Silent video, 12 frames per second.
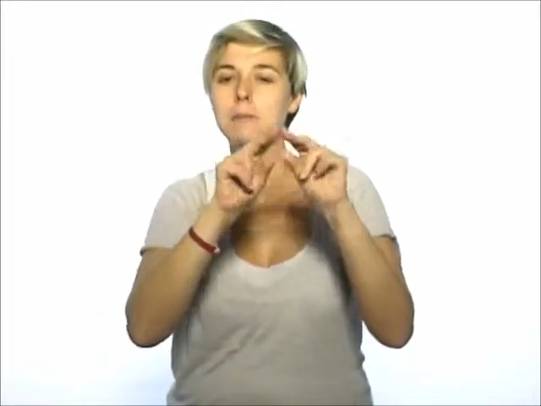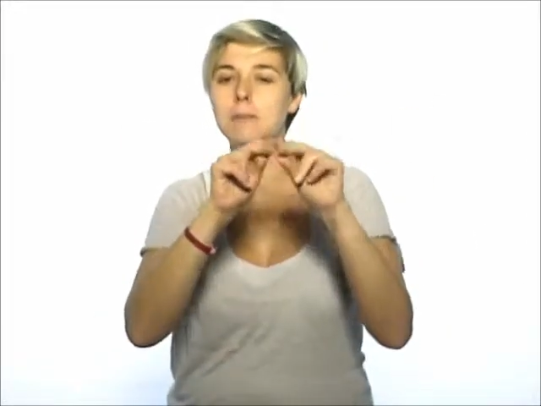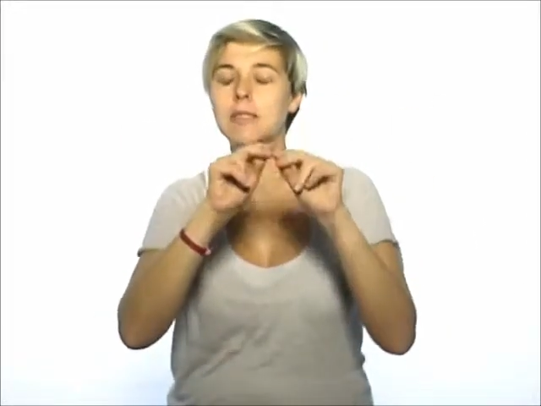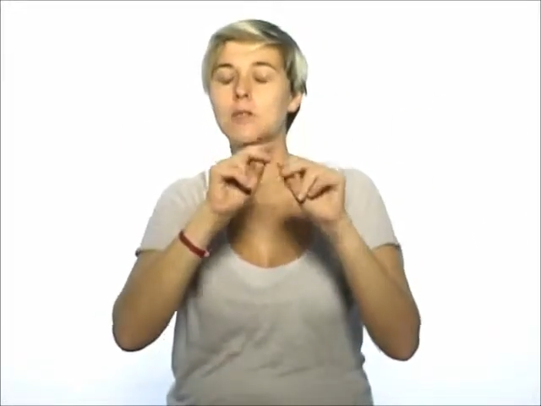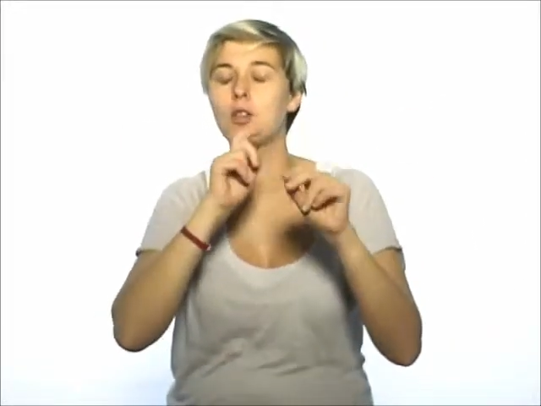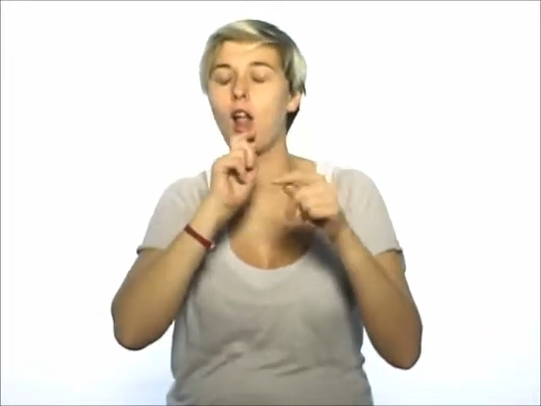
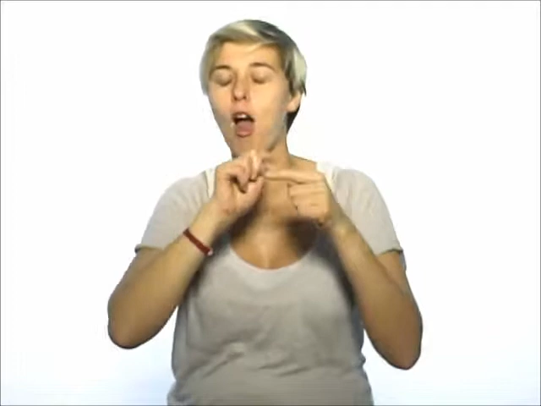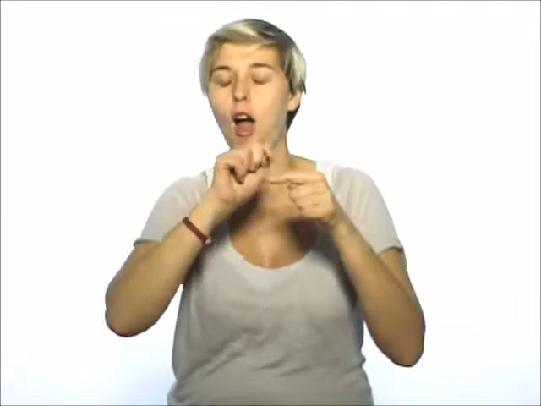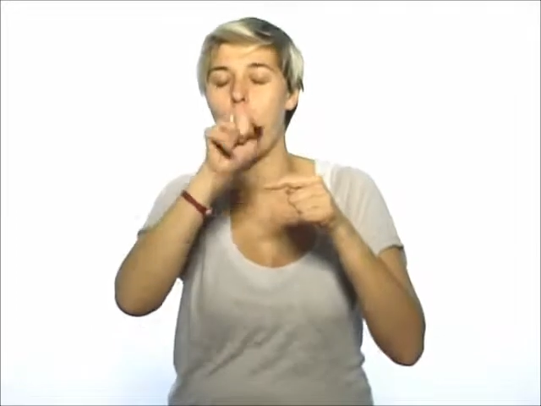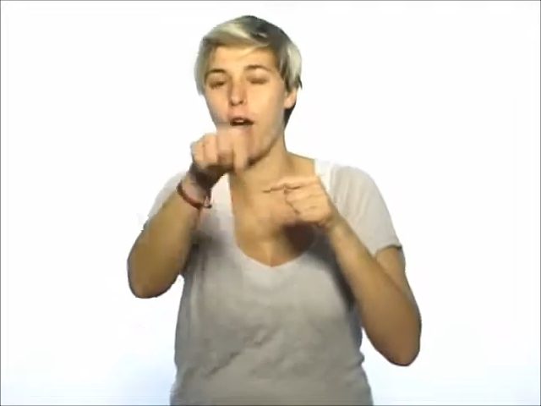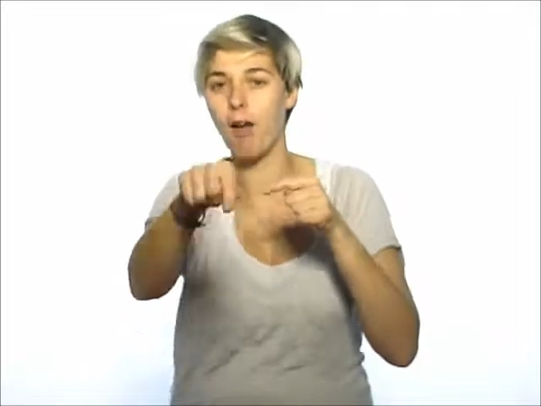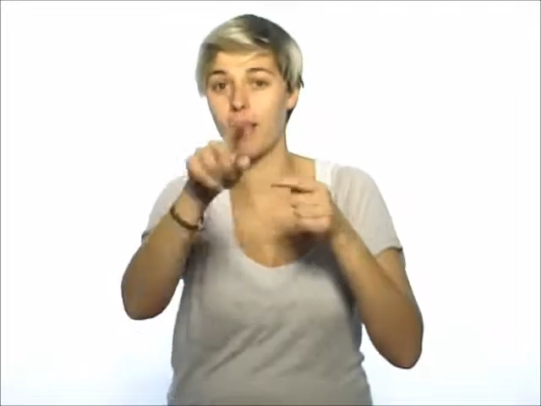I will
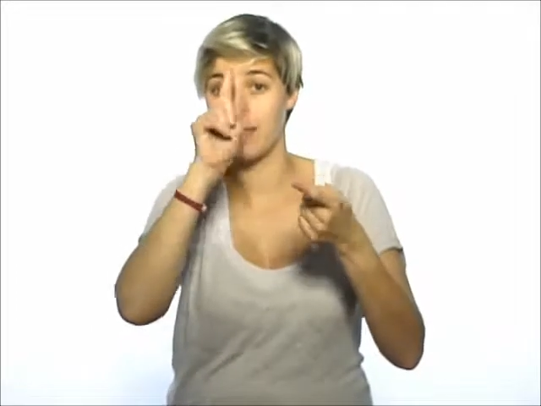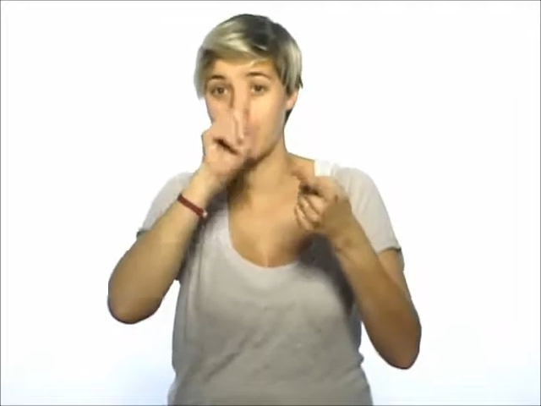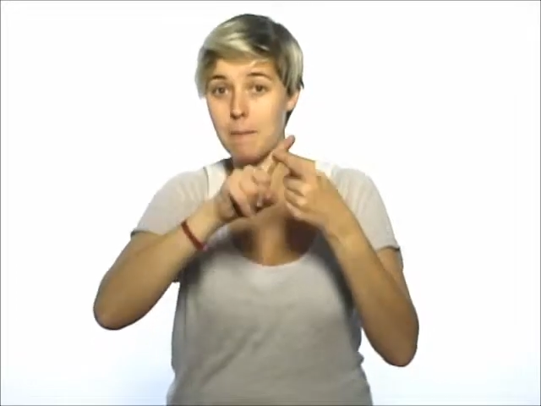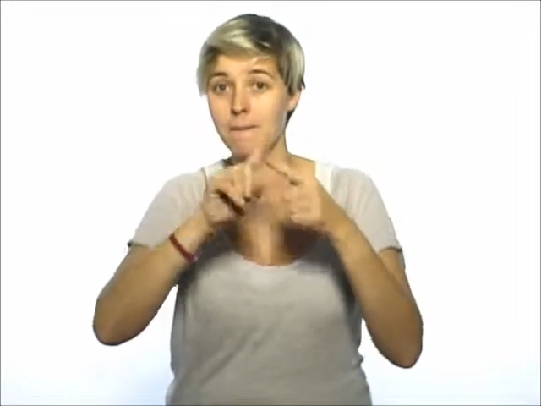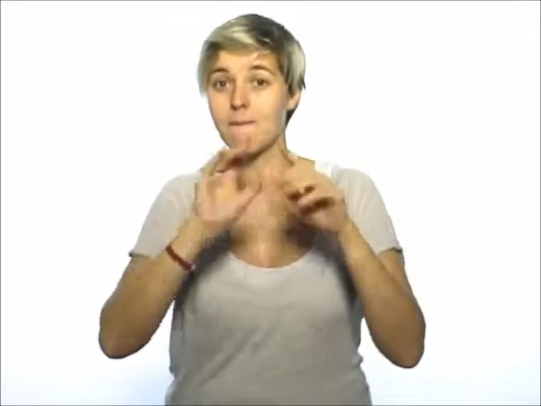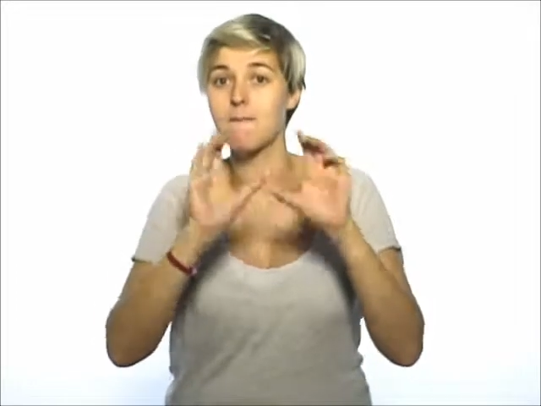explain more
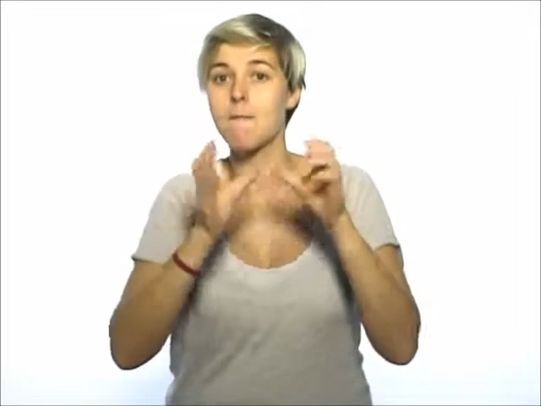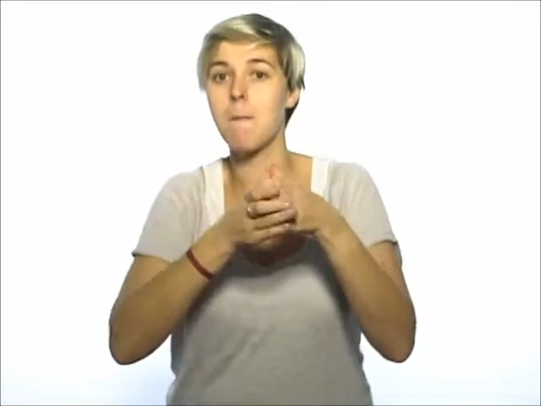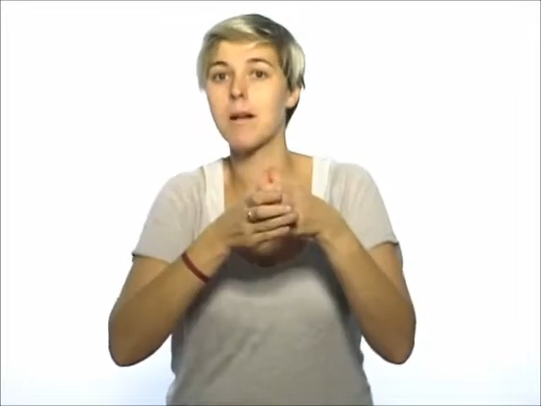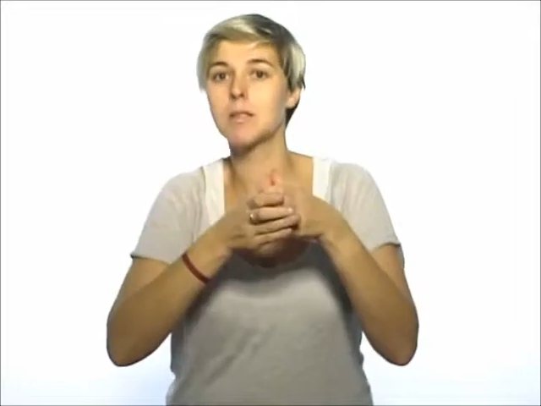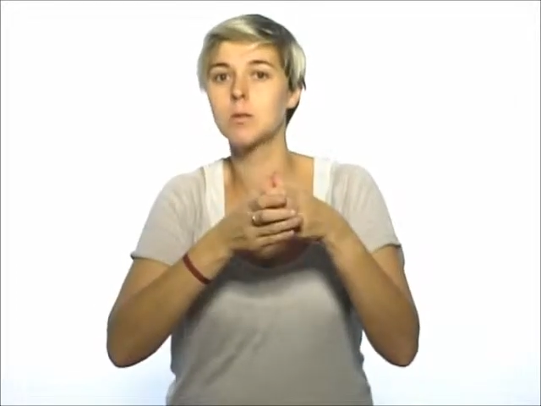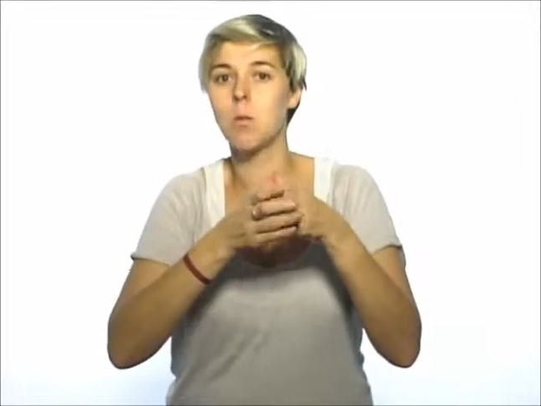about the
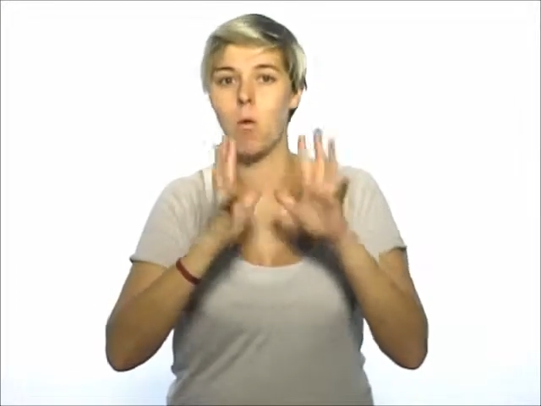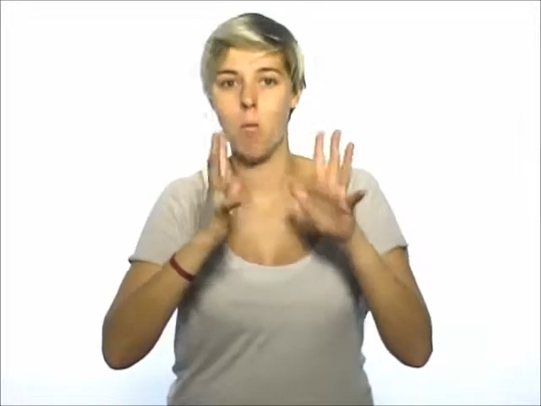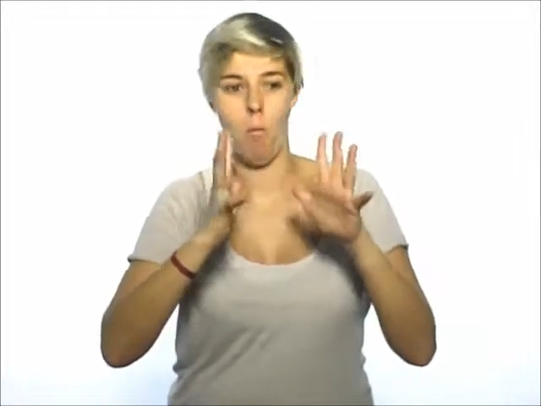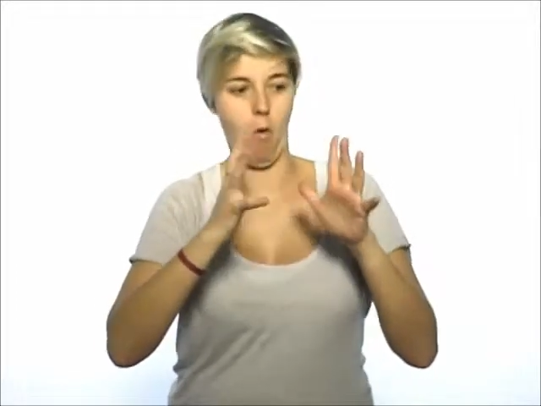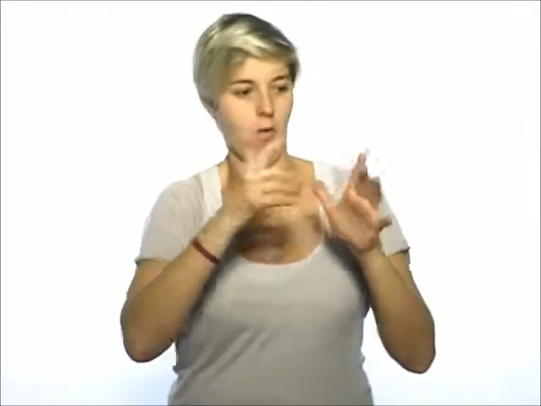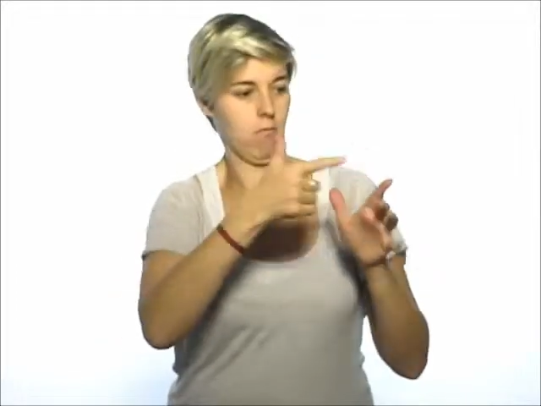
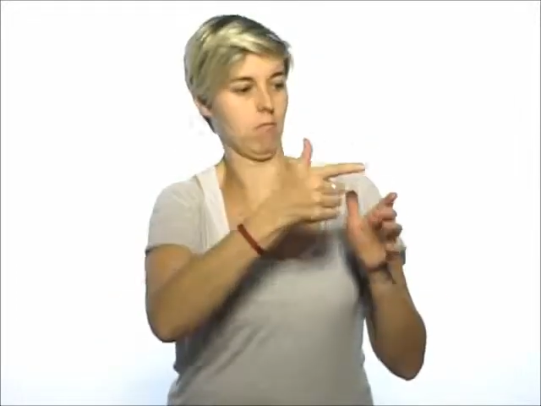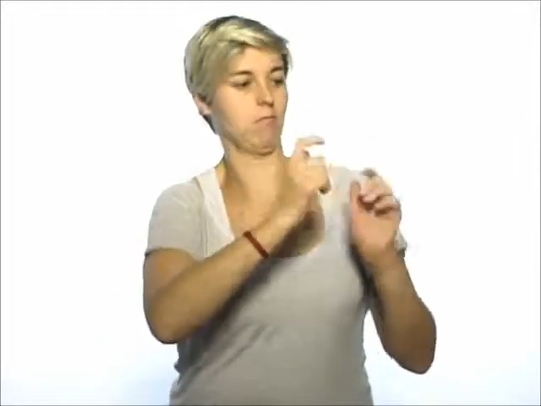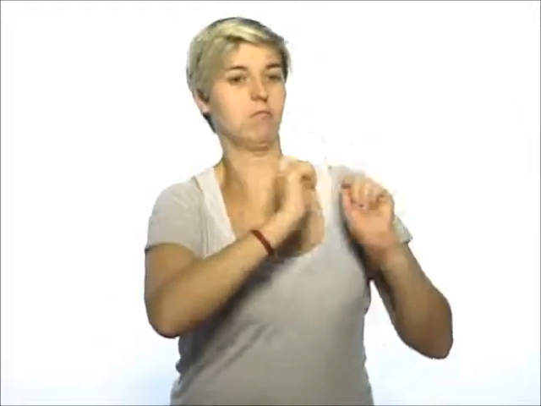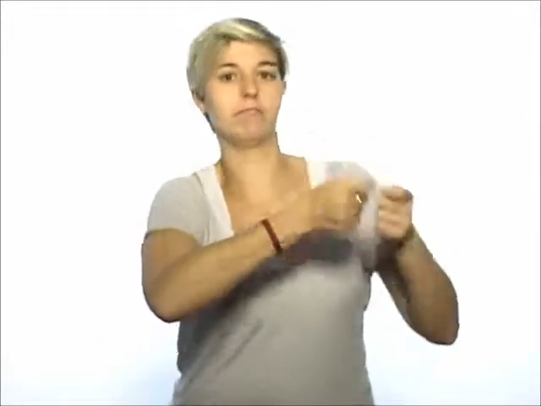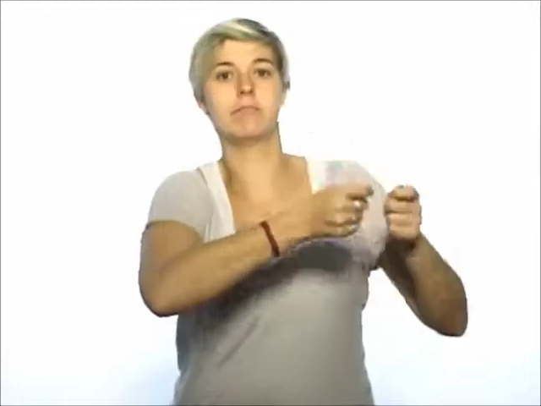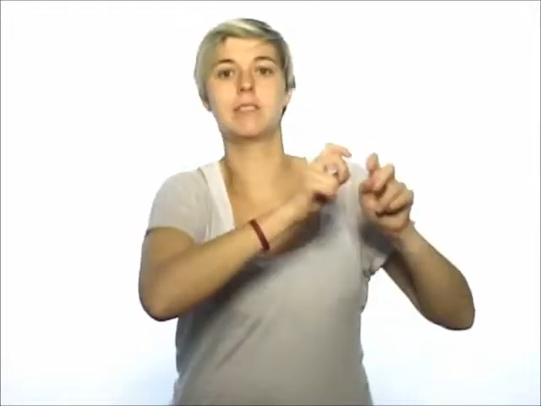qualifications
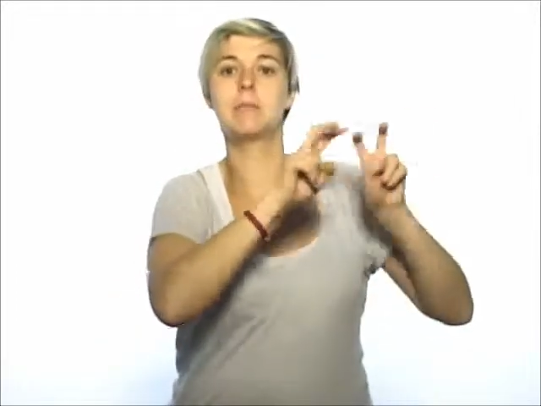process